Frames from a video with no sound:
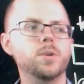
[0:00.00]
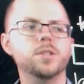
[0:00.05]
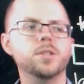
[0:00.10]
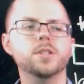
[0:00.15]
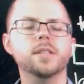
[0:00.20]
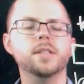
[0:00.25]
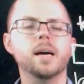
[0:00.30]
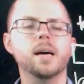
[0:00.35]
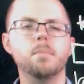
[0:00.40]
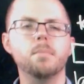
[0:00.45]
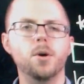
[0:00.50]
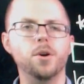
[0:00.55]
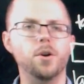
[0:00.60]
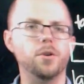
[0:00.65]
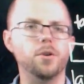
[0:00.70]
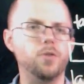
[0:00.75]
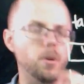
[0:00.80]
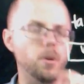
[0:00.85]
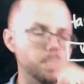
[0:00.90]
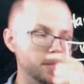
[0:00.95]
which is our
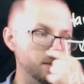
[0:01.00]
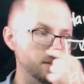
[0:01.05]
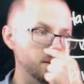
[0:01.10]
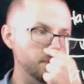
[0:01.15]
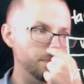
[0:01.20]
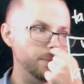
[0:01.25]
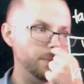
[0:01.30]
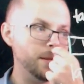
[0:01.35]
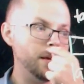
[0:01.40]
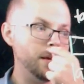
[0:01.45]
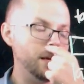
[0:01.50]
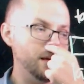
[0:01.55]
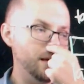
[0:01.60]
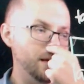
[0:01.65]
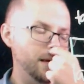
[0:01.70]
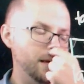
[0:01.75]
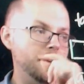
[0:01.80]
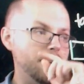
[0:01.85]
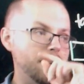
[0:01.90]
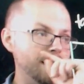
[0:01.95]
monochromator.
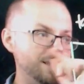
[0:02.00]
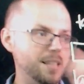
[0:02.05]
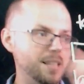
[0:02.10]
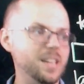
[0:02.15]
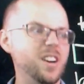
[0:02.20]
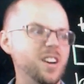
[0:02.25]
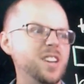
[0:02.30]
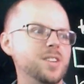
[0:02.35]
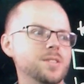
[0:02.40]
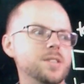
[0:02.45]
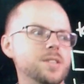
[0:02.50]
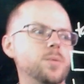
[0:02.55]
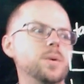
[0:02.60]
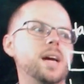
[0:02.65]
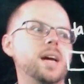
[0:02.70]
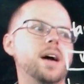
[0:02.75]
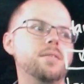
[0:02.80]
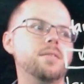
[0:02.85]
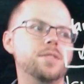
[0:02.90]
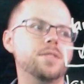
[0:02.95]
Okay, so the idea is that we
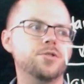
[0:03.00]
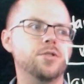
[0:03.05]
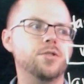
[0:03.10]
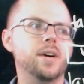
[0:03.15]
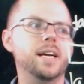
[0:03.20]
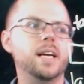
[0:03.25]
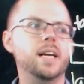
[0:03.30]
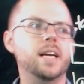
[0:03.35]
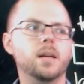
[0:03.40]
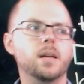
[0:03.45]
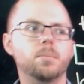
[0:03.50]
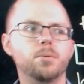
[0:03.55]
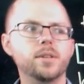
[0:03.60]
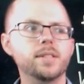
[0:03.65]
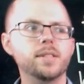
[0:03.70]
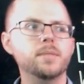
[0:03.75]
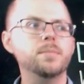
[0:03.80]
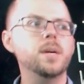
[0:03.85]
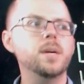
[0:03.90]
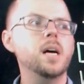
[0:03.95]
have this triangular
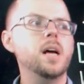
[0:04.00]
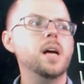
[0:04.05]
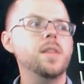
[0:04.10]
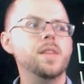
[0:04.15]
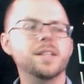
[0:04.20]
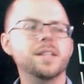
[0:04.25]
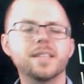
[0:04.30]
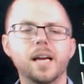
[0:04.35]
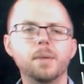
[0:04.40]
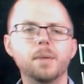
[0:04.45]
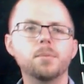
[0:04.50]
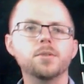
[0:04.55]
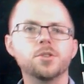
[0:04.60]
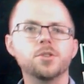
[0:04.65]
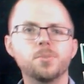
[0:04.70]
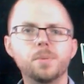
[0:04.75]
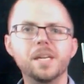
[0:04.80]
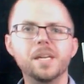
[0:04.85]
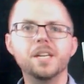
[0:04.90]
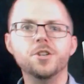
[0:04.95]
prism that's able
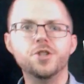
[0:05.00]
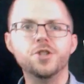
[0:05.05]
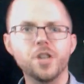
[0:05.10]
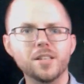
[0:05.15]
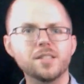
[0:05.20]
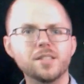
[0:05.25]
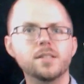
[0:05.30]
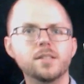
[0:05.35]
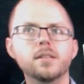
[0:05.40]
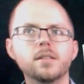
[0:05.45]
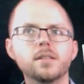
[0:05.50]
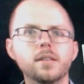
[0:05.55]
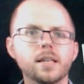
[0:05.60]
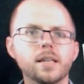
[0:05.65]
to be adjusted,